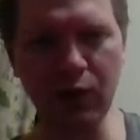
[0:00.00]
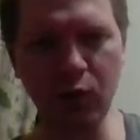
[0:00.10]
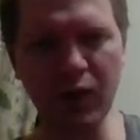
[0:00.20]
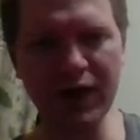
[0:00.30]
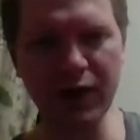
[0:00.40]

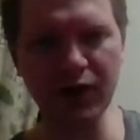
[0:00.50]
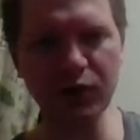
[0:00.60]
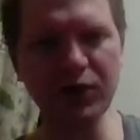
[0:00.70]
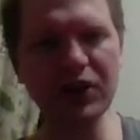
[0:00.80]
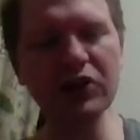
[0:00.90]
where you
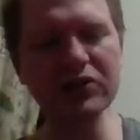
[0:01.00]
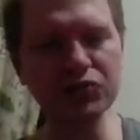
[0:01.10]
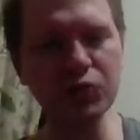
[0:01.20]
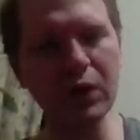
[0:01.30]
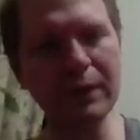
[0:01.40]
can
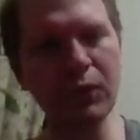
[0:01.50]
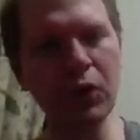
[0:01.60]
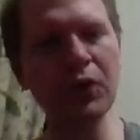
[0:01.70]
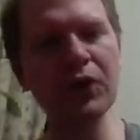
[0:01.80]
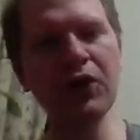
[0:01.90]
control it more.